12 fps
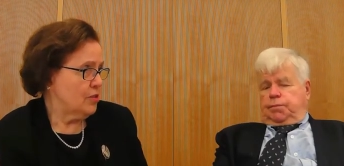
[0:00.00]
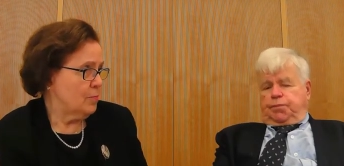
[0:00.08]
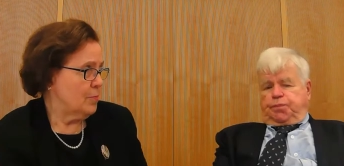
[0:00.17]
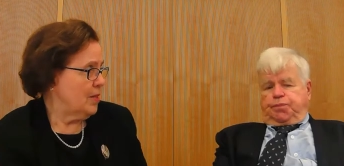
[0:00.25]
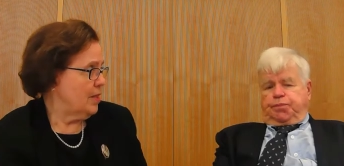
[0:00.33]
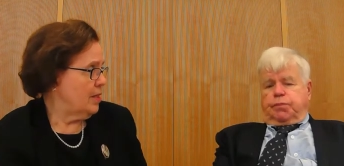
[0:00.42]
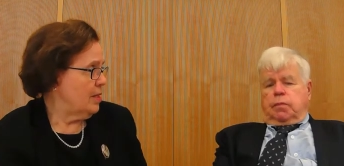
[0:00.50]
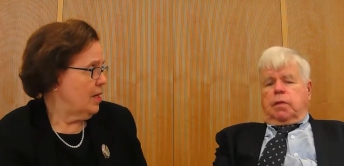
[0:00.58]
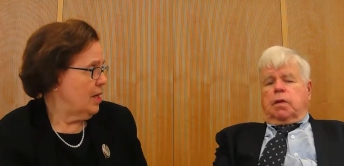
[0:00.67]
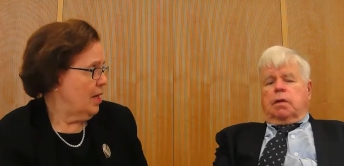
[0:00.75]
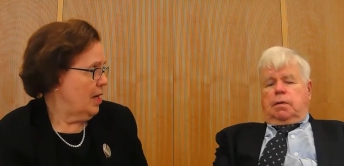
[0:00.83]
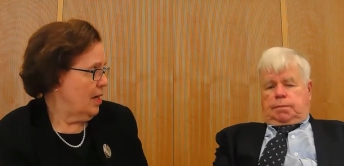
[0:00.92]
Speaker 1: committee
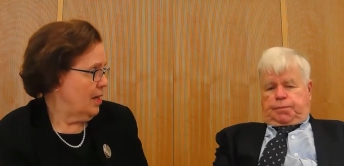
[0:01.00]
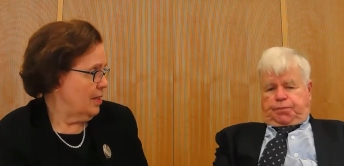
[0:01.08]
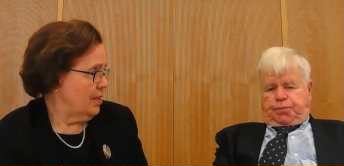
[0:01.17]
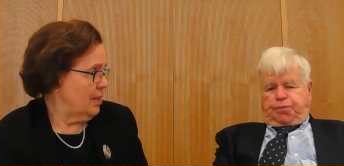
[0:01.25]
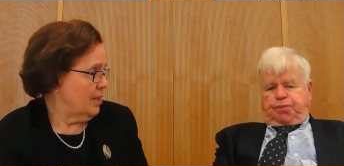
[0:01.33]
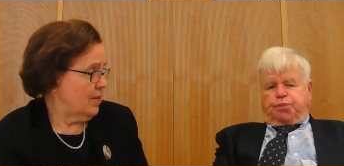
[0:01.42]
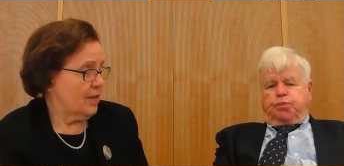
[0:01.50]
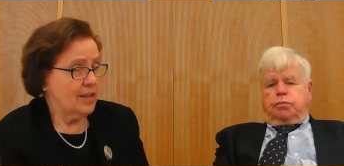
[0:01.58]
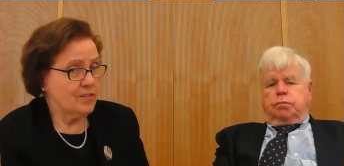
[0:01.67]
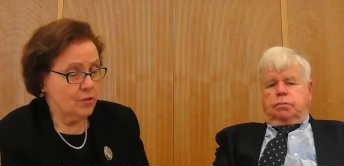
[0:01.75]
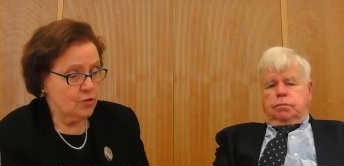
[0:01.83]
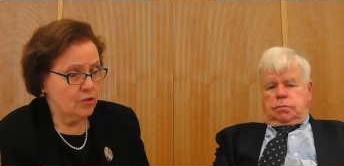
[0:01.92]
on uh, the
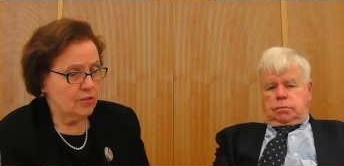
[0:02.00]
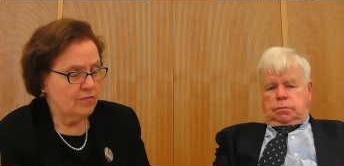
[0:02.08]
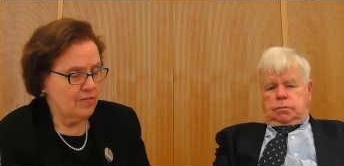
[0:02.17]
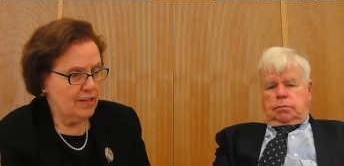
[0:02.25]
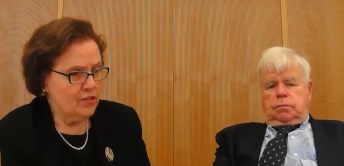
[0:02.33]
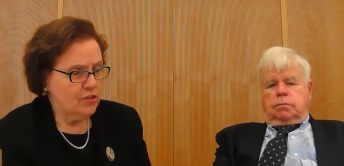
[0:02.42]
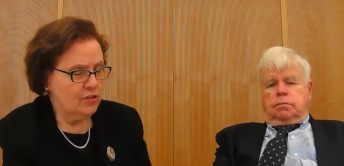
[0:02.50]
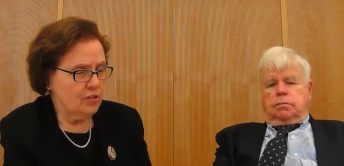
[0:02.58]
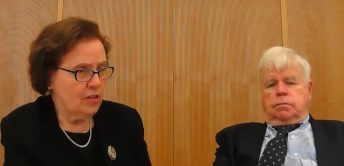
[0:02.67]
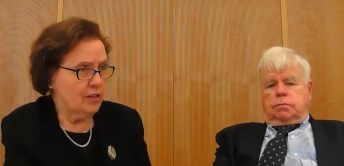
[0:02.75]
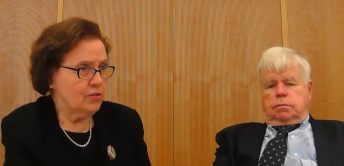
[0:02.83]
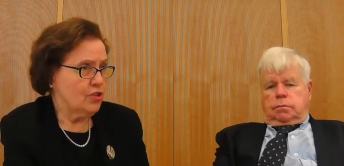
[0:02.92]
Constitutional
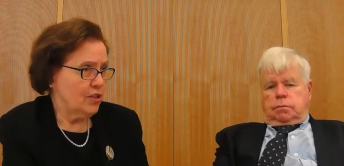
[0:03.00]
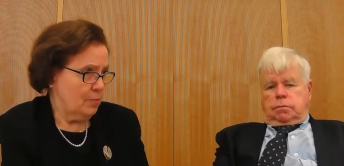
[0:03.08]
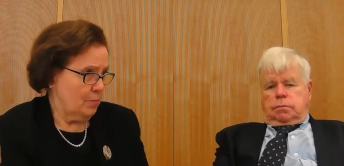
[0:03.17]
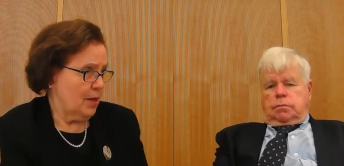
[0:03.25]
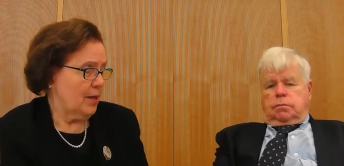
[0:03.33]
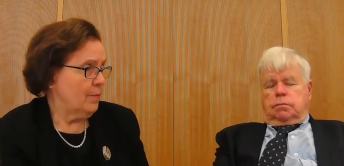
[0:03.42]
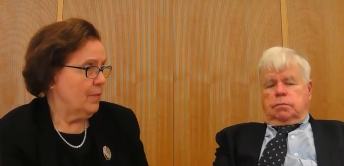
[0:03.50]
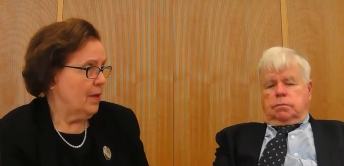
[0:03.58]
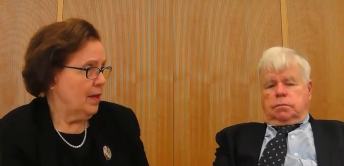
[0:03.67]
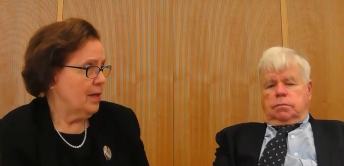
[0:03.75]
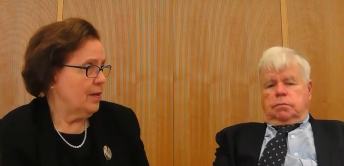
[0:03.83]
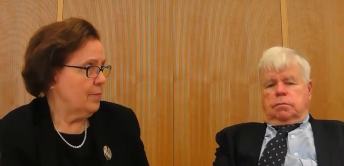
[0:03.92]
Convention chaired by
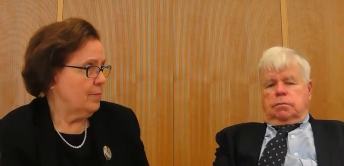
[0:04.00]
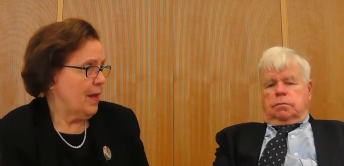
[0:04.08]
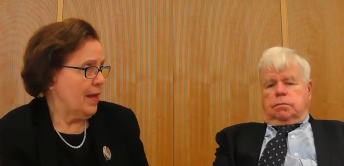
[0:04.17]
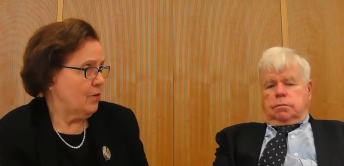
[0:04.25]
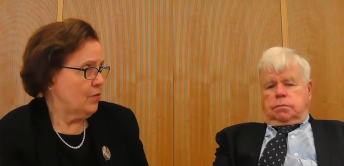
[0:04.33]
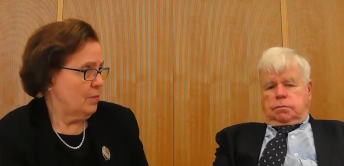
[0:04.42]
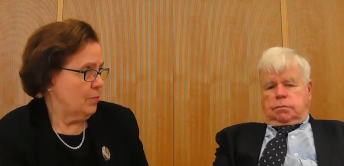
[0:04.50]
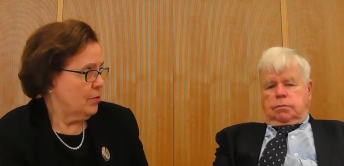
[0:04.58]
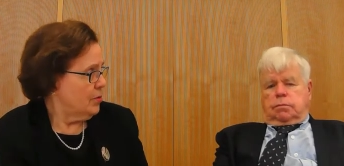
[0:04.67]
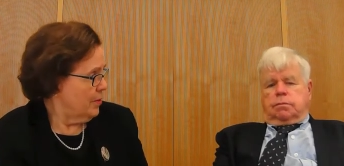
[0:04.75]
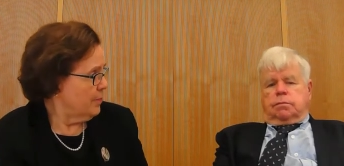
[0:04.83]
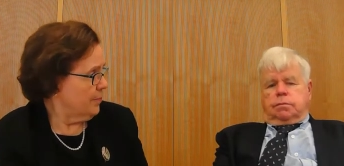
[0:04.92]
um, Hank
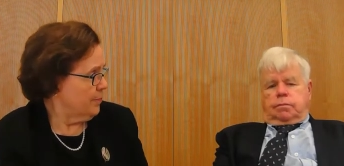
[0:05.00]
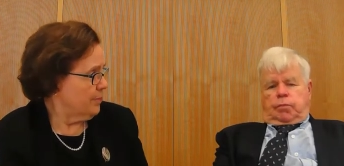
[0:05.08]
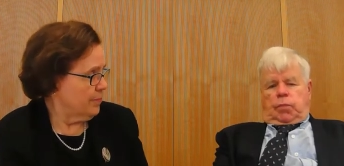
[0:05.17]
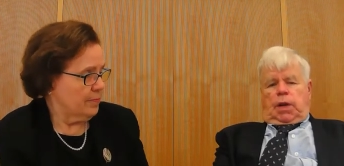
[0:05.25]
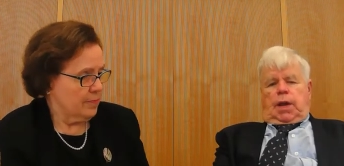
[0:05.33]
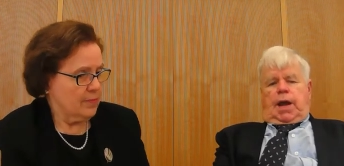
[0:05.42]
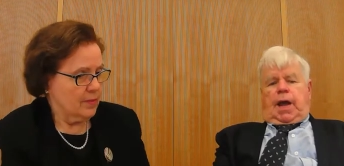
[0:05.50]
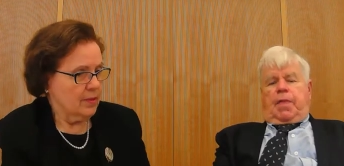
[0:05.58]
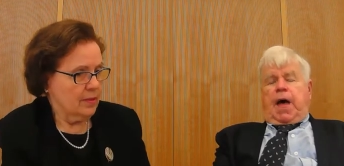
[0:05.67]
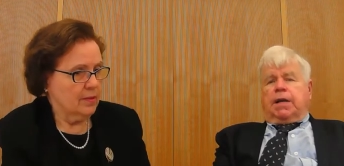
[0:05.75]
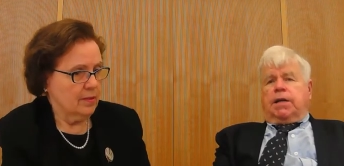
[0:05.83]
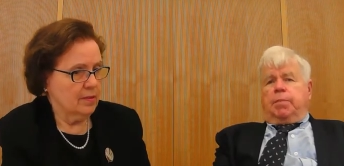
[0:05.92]
Greenberg.
Speaker 2: And
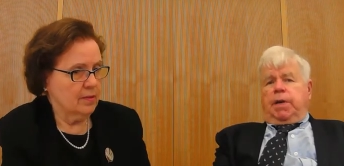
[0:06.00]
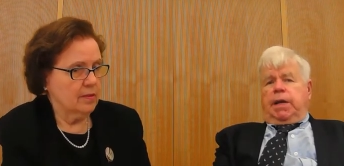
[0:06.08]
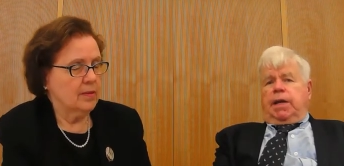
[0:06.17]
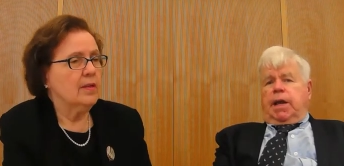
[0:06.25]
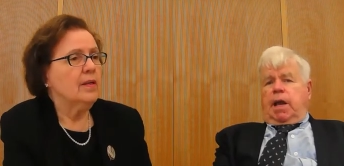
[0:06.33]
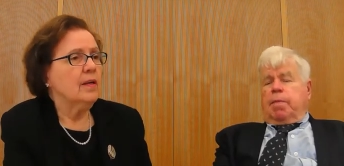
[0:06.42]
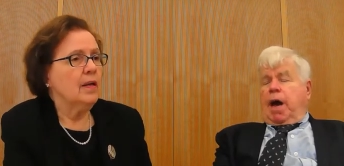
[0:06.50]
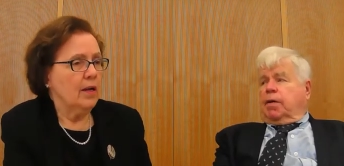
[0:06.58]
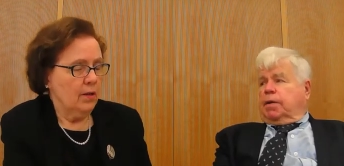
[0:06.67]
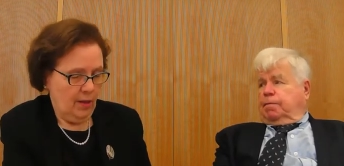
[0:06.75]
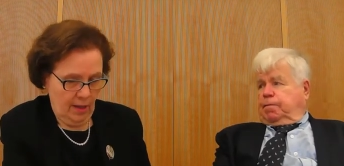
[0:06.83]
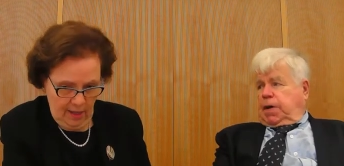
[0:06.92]
that committee came out
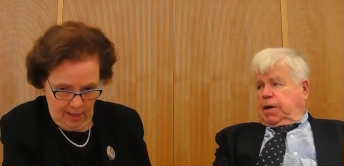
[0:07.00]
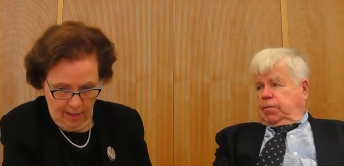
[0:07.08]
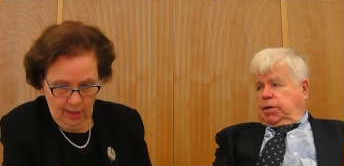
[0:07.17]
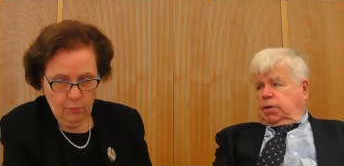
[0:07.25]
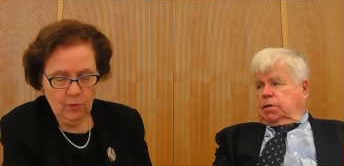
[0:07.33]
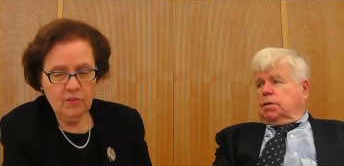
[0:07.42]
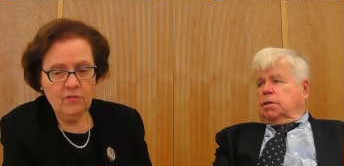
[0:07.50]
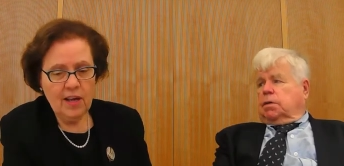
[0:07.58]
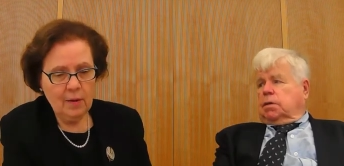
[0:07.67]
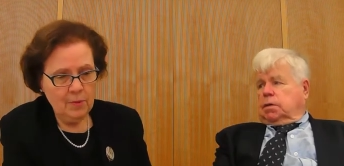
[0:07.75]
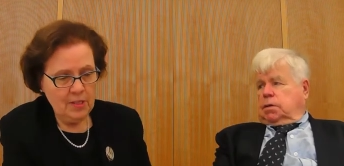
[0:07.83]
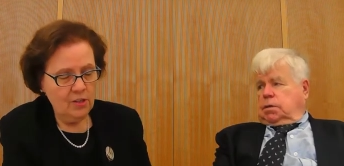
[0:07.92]
in favor?
Speaker 1: With a
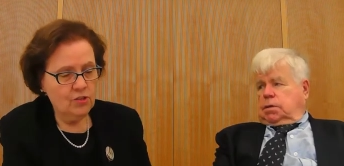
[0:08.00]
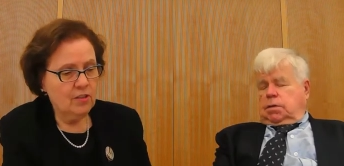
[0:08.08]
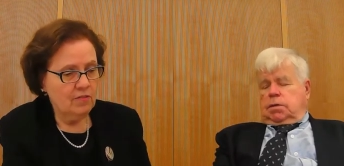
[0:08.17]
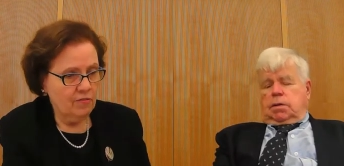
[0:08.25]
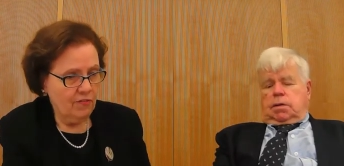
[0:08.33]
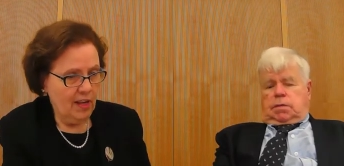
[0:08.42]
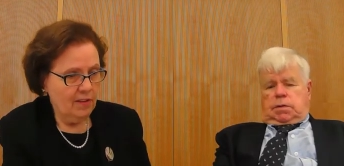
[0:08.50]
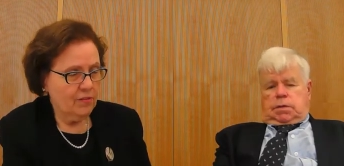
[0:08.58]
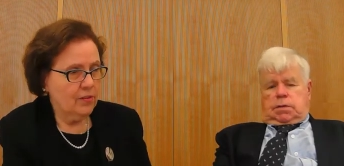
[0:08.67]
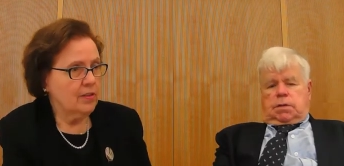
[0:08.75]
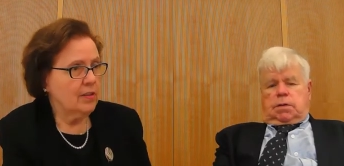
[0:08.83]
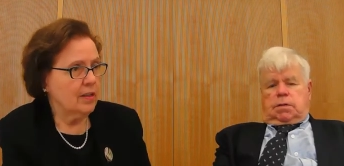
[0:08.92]
recommendation in
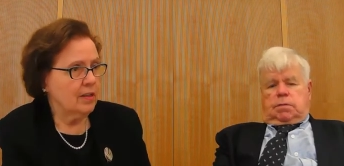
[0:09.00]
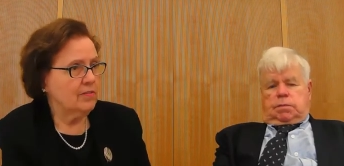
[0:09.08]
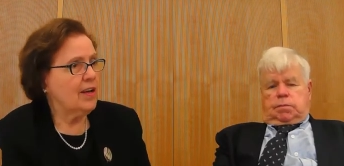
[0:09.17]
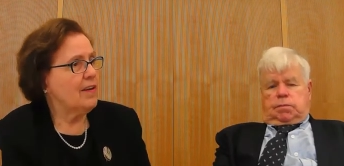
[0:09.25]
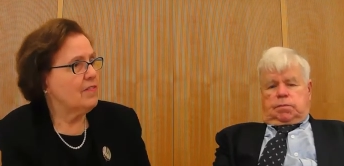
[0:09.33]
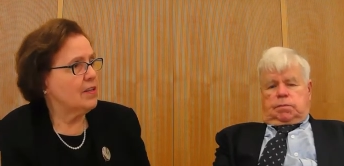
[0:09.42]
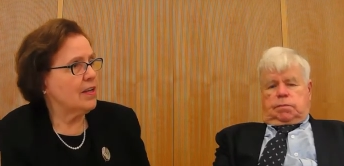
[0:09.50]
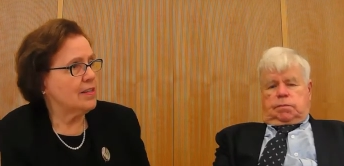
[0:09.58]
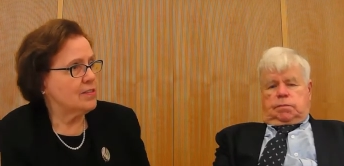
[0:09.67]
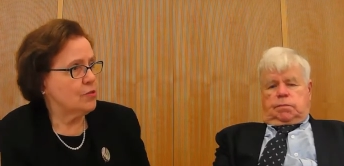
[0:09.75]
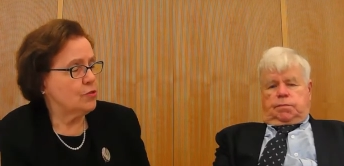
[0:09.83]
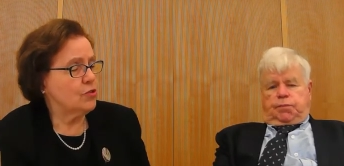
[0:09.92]
favor of having a
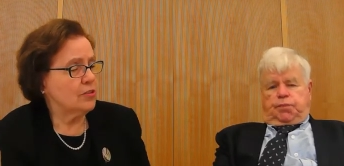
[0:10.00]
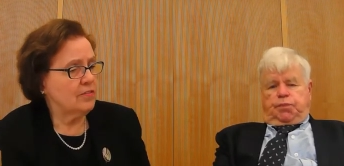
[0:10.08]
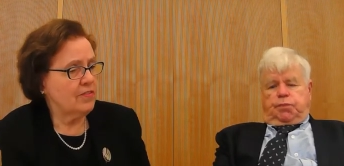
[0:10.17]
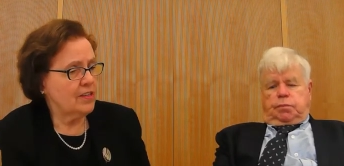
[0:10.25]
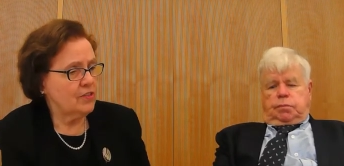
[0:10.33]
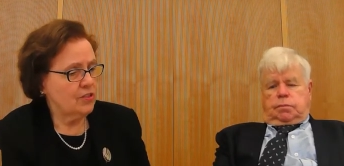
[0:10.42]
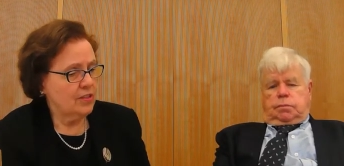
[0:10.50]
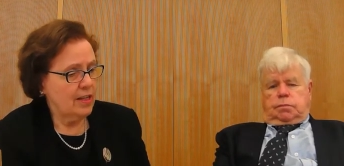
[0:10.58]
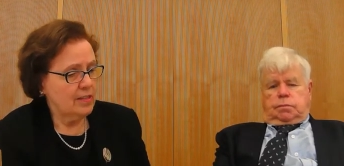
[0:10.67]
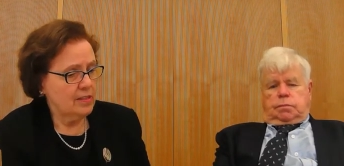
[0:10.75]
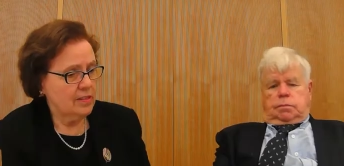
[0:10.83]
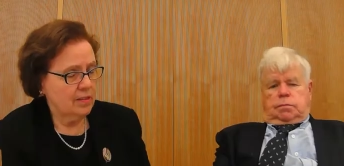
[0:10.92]
constitutional convention, yes.